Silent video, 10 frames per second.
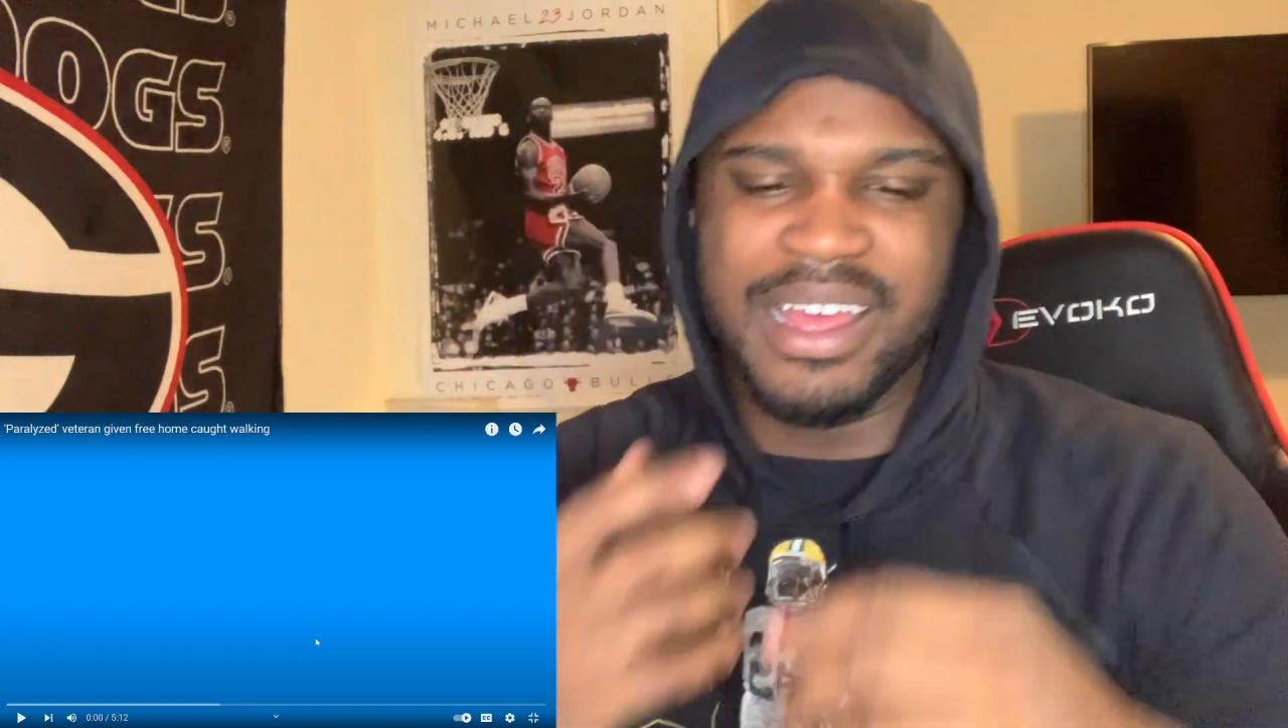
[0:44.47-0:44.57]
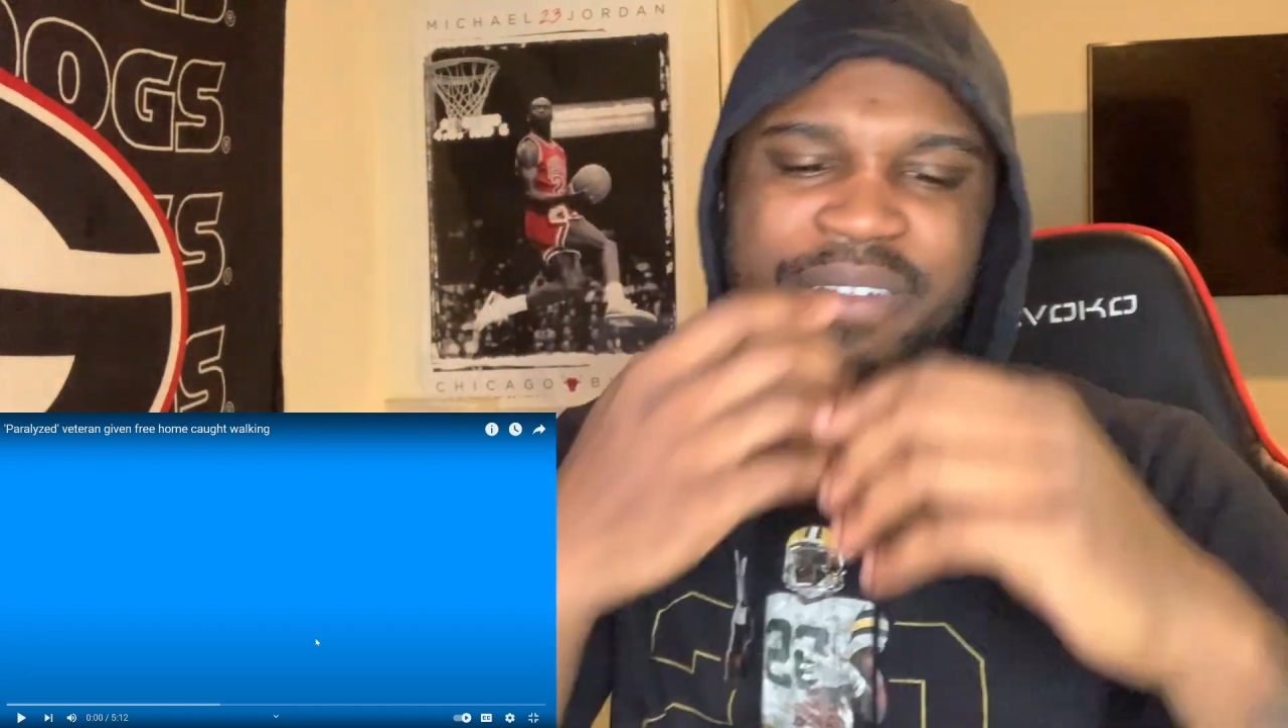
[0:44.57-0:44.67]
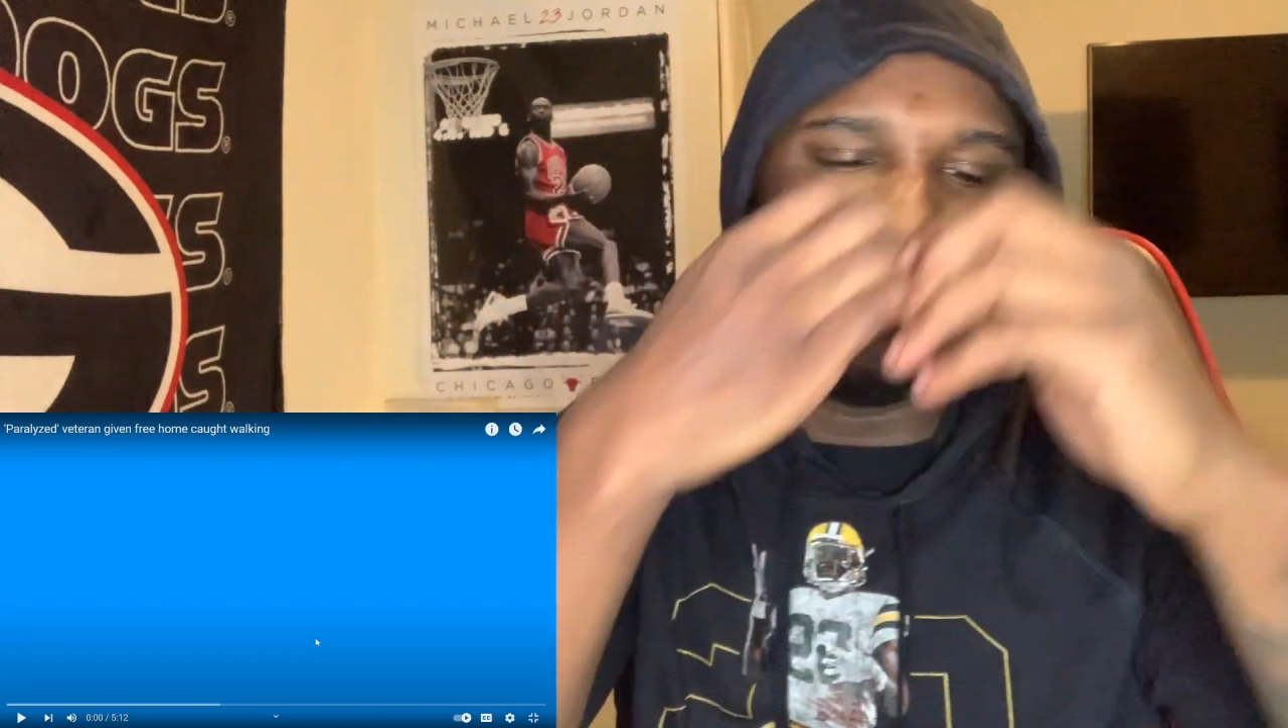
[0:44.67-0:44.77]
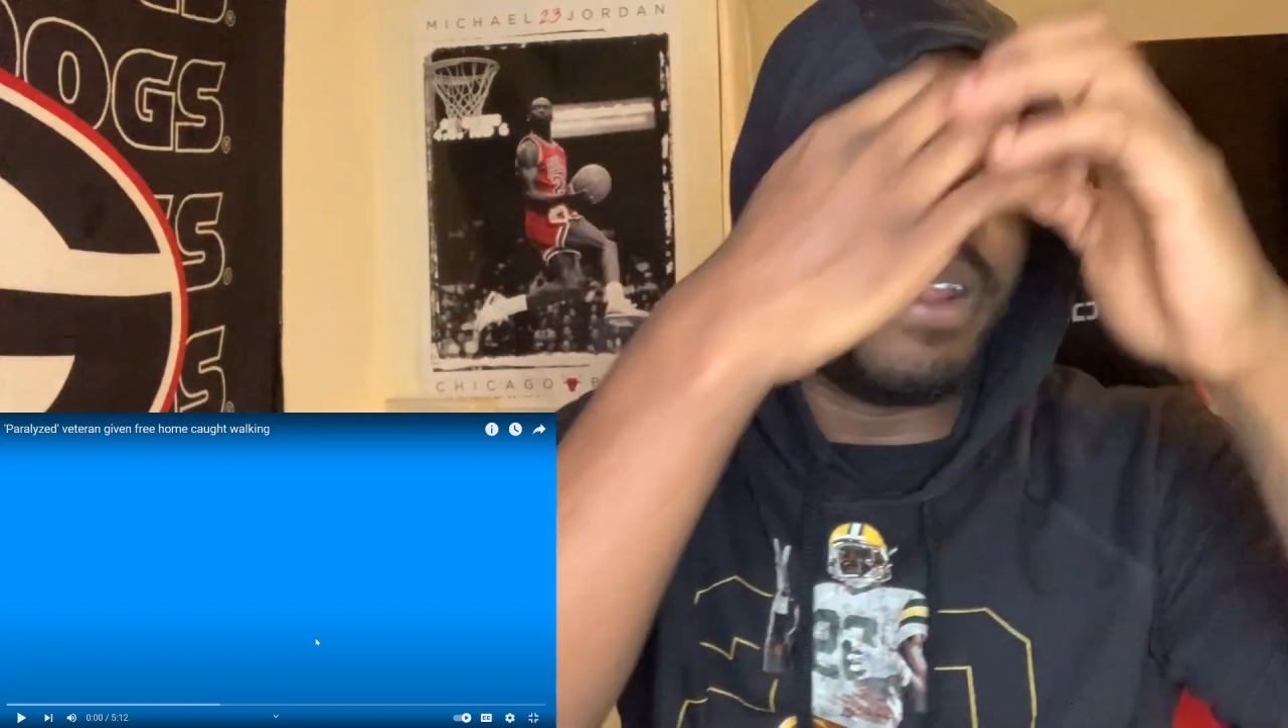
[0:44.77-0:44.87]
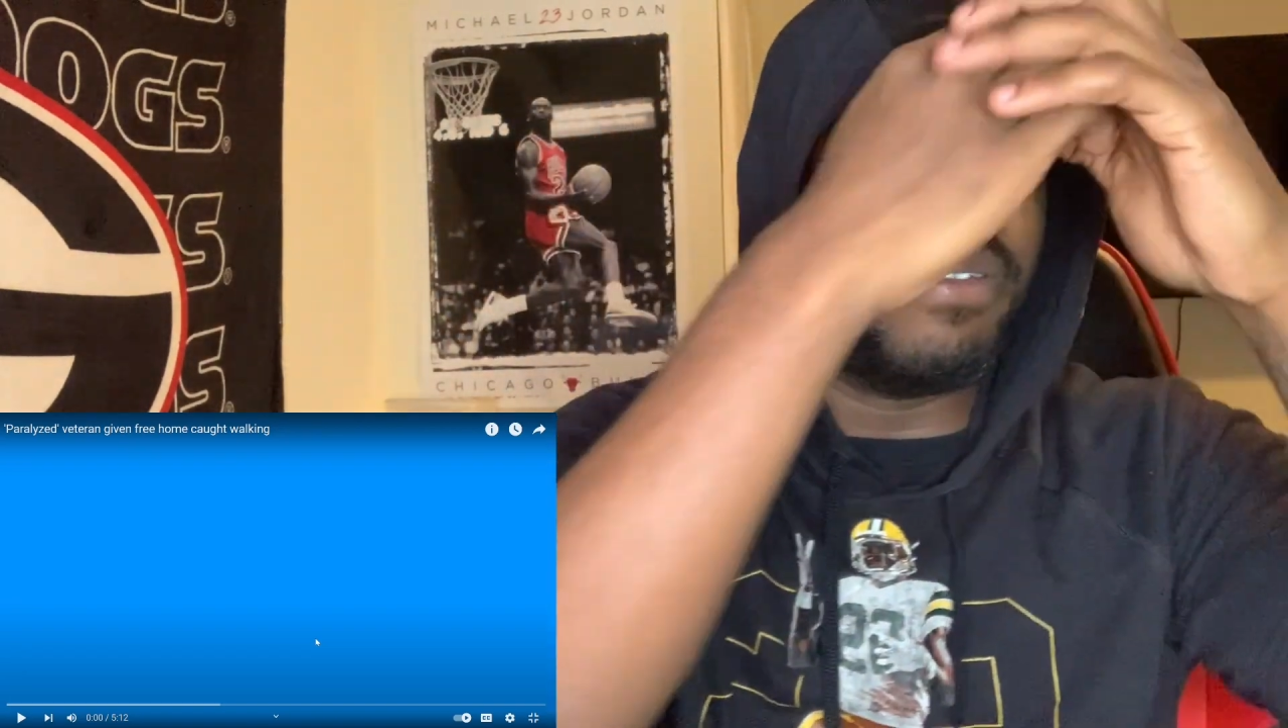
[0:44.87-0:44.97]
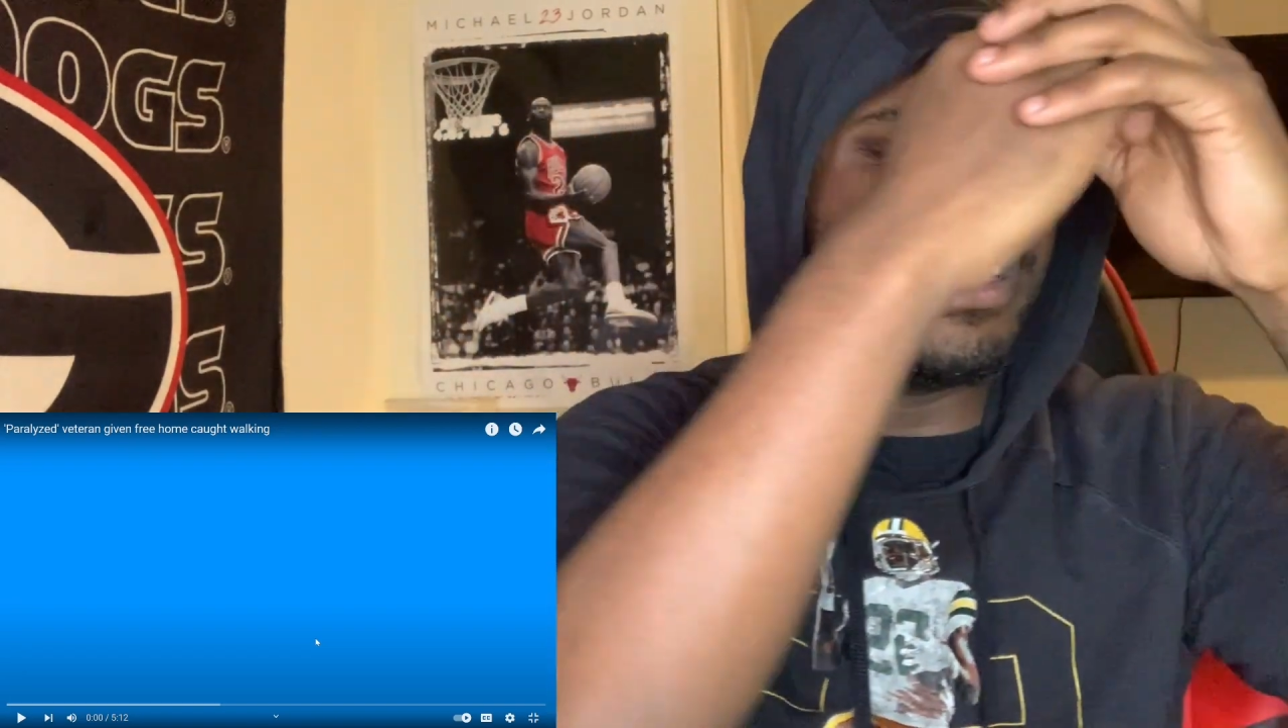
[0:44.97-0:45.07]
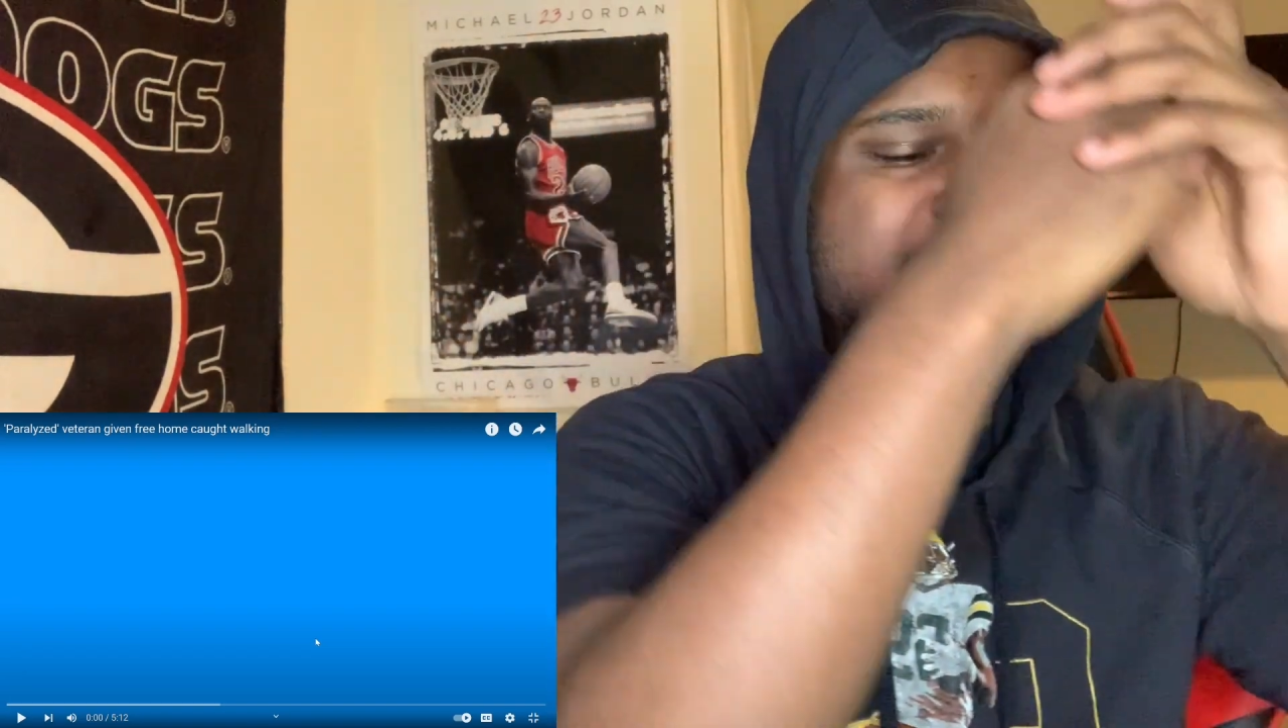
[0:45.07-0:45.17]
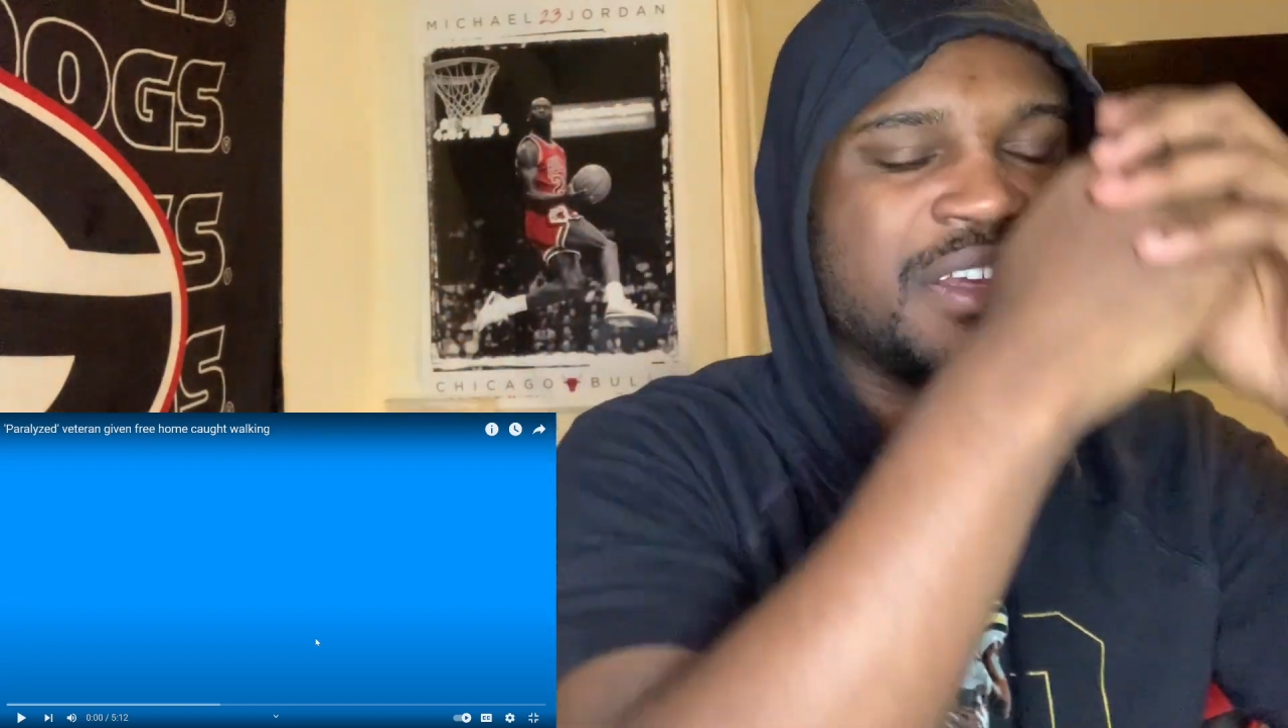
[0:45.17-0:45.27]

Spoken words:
of veterans